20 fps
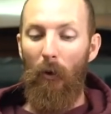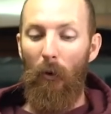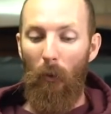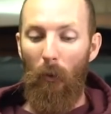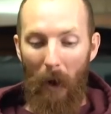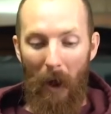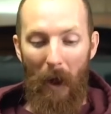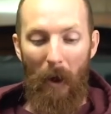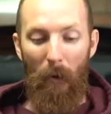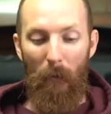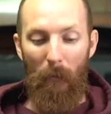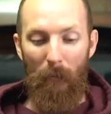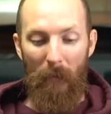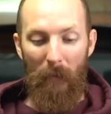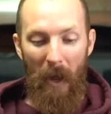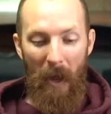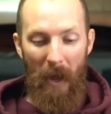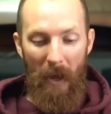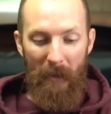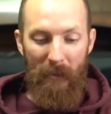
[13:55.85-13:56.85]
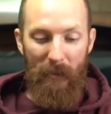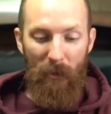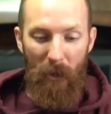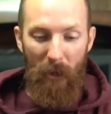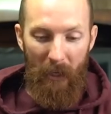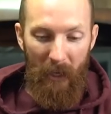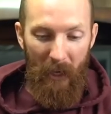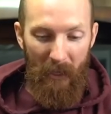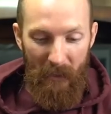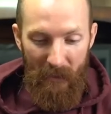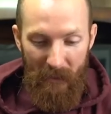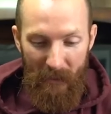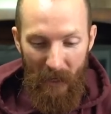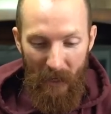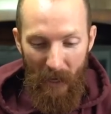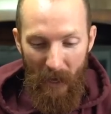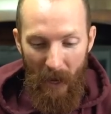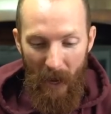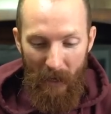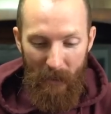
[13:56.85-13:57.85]
Wow, uh, that's all I got to
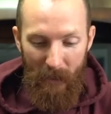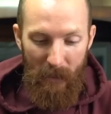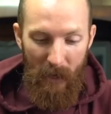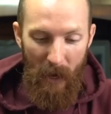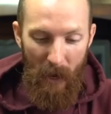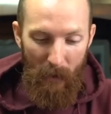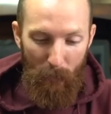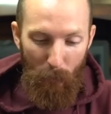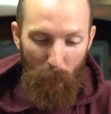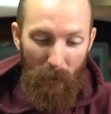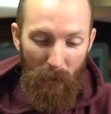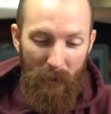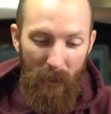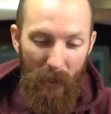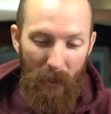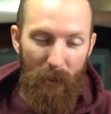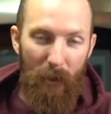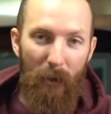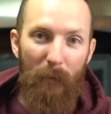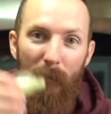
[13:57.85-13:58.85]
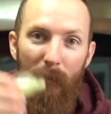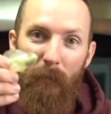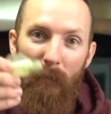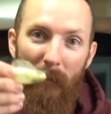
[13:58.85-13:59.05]
say. I I will tell you